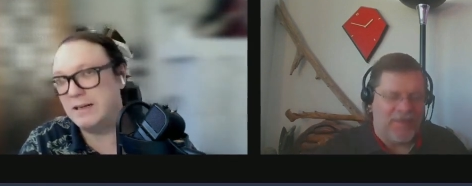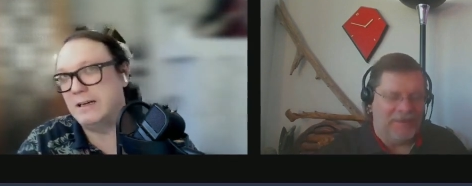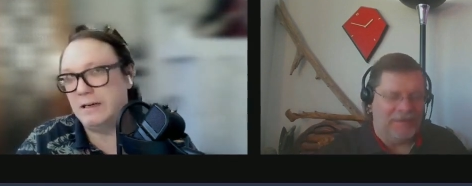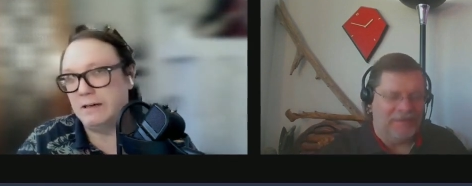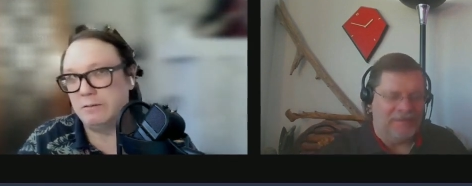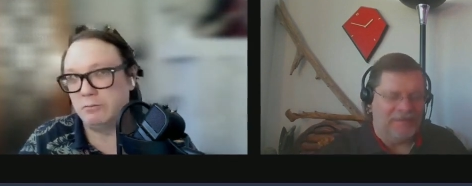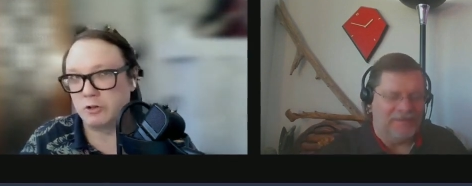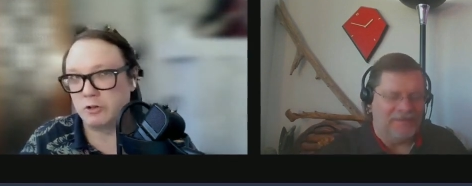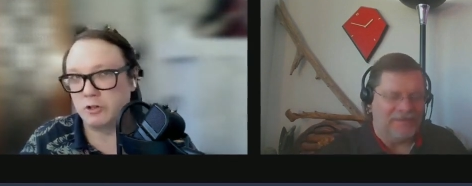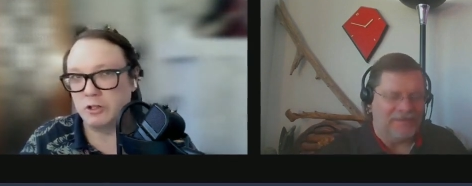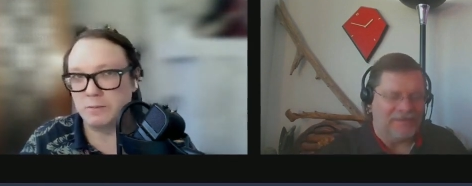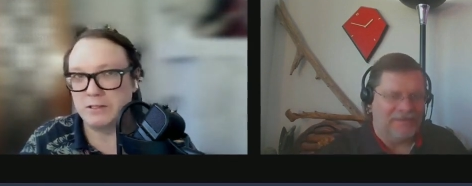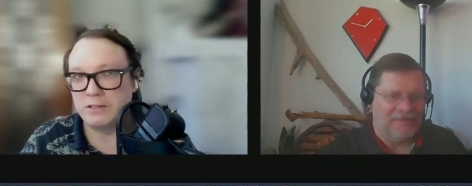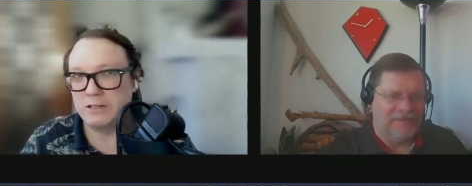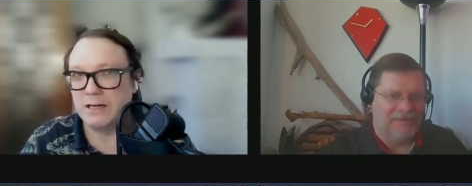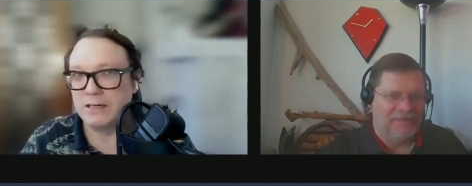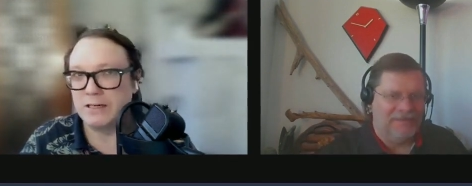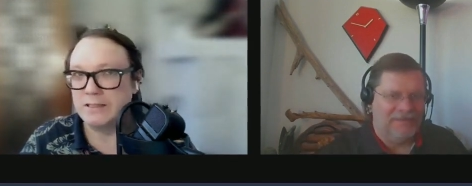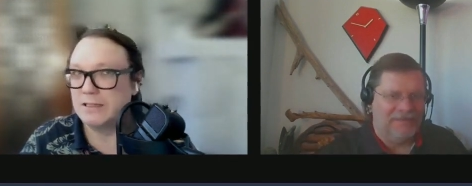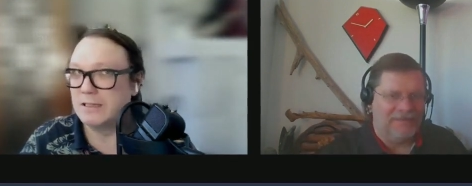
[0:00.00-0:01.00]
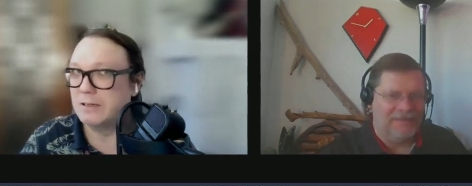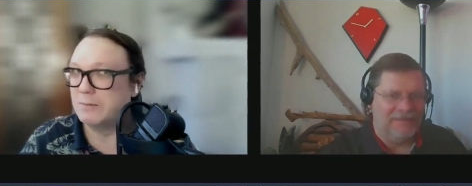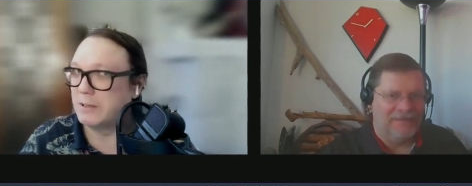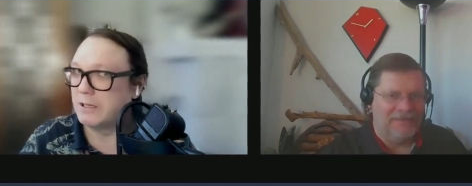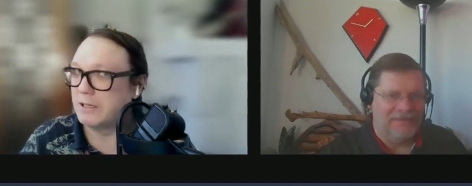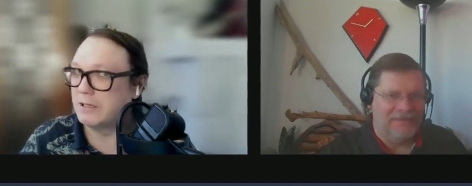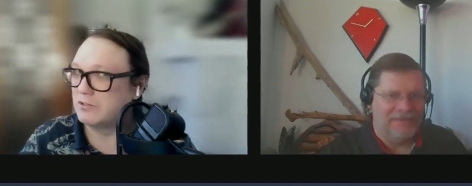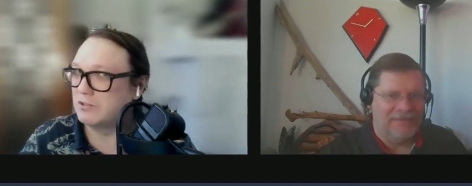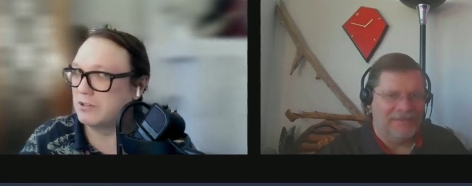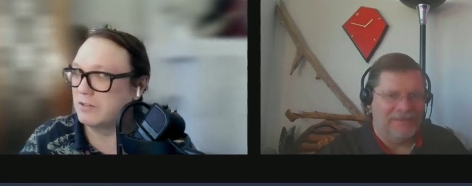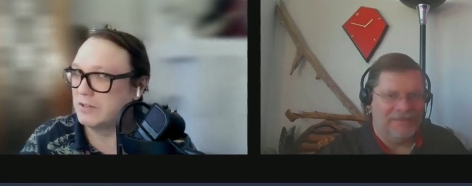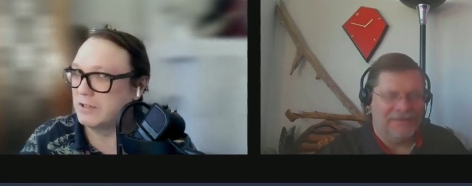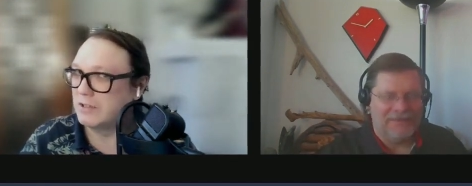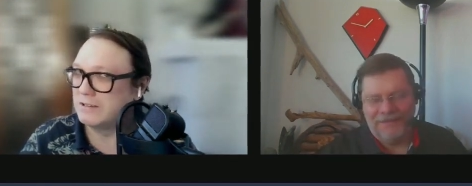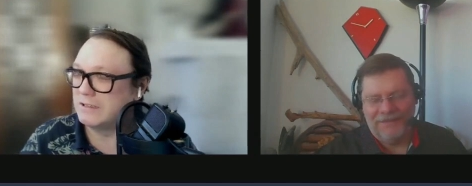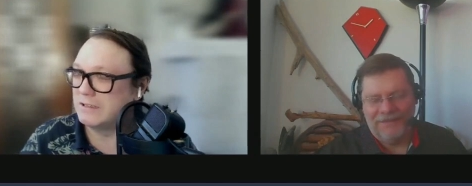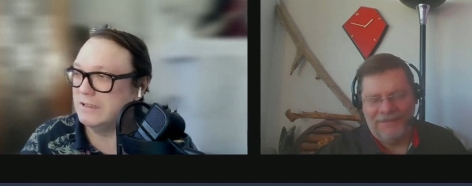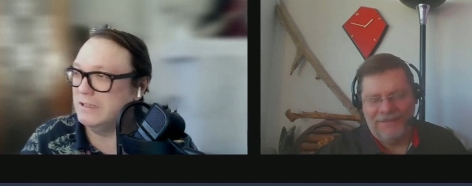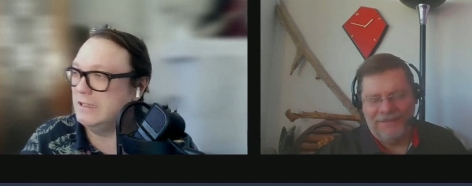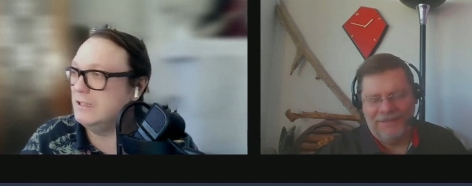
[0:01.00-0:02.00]
Speaker 1: and we're going to be talking about some
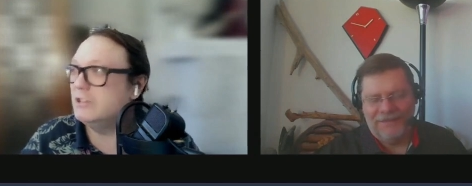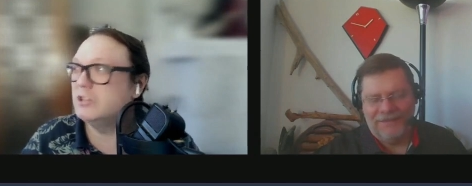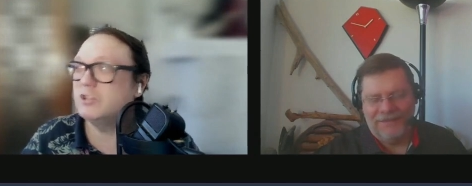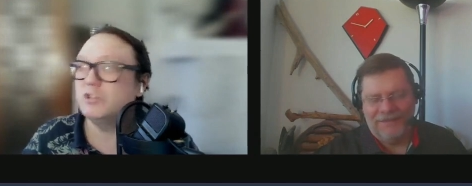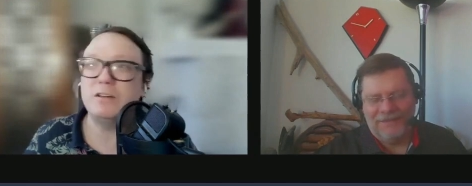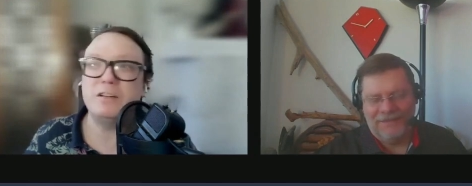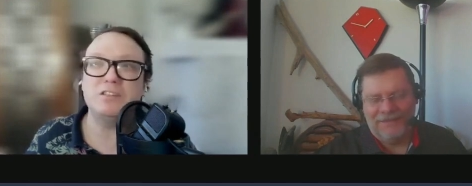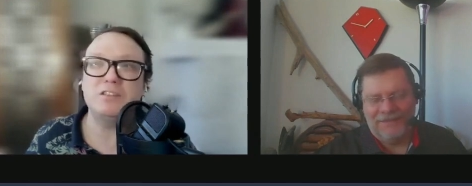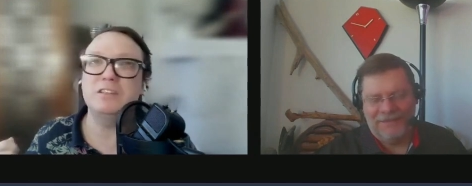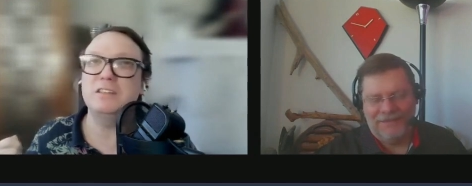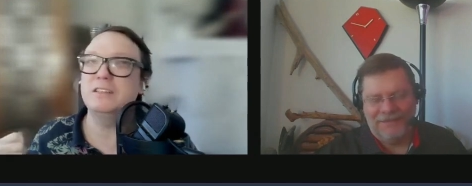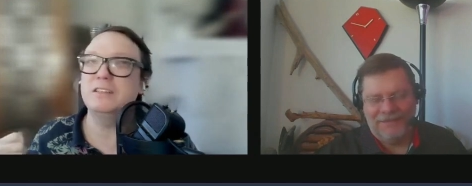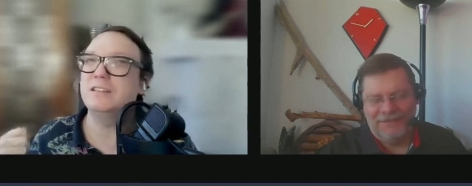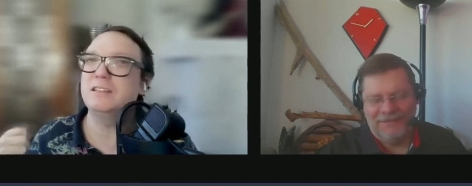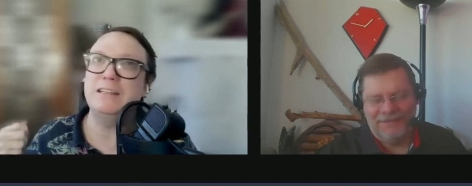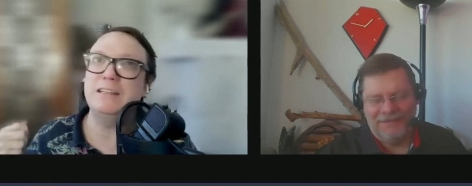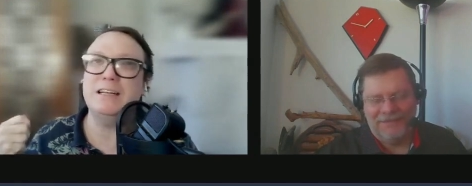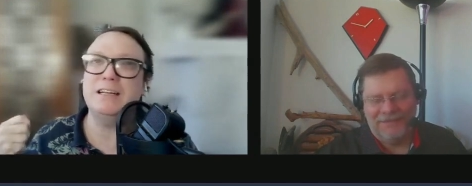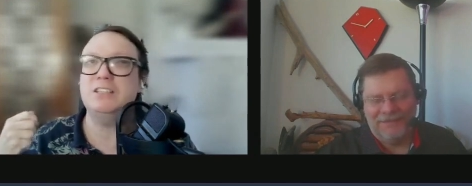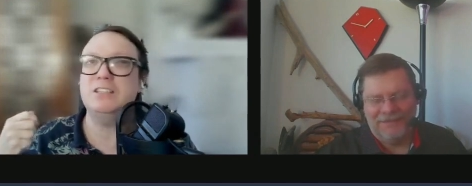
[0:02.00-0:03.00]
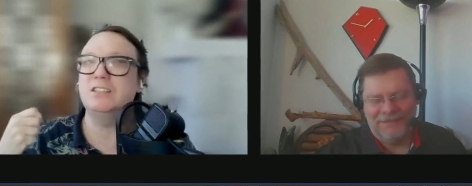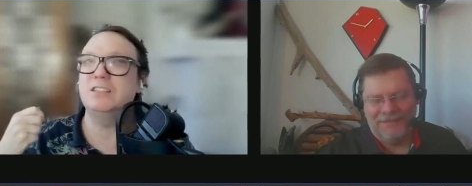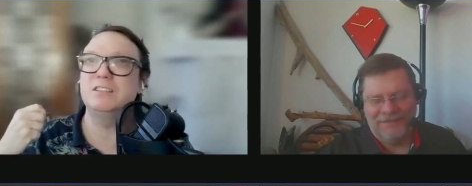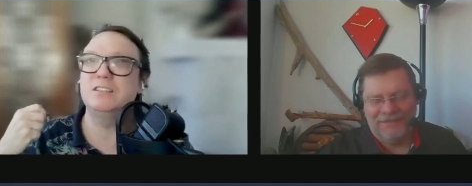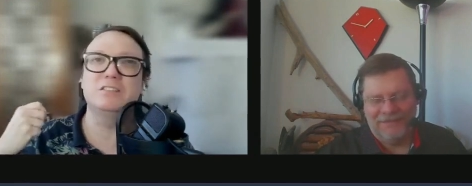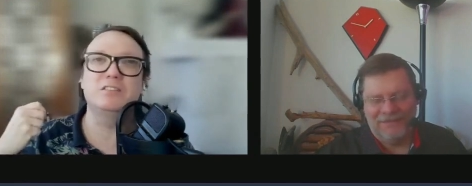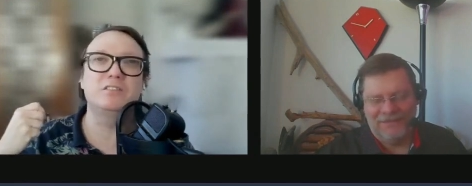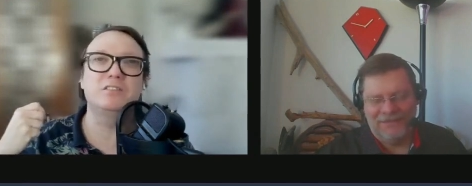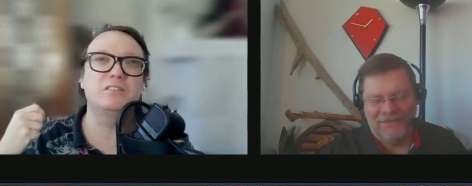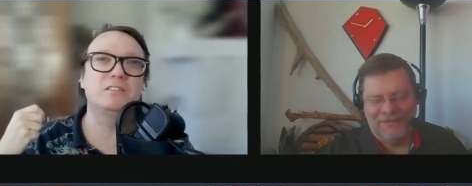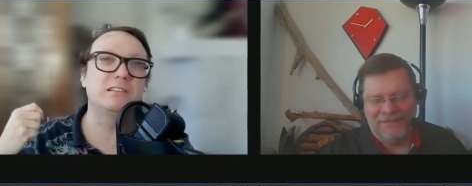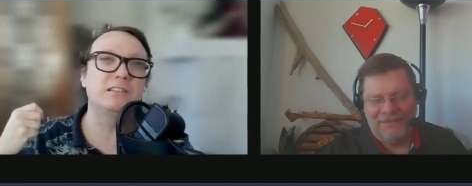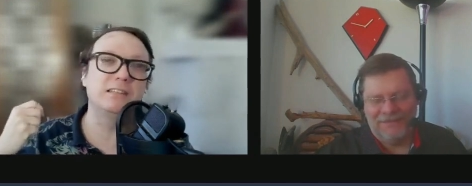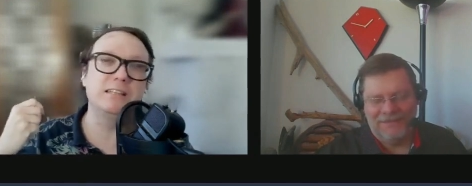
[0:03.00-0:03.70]
of the interesting connections,